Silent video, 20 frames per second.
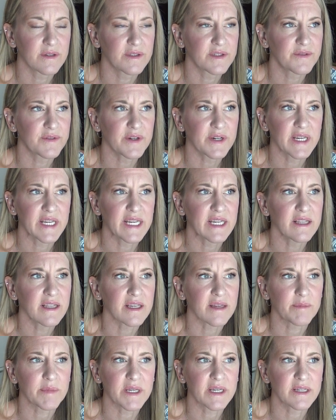It's very
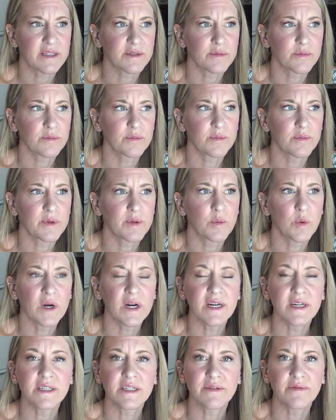healing because we
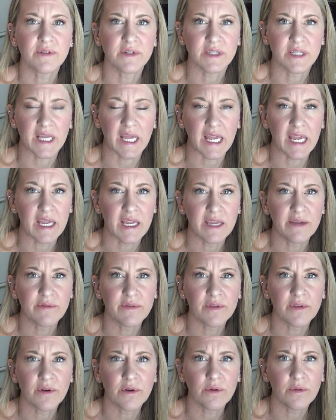work differently.
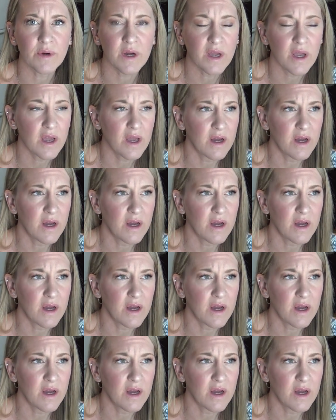Even though,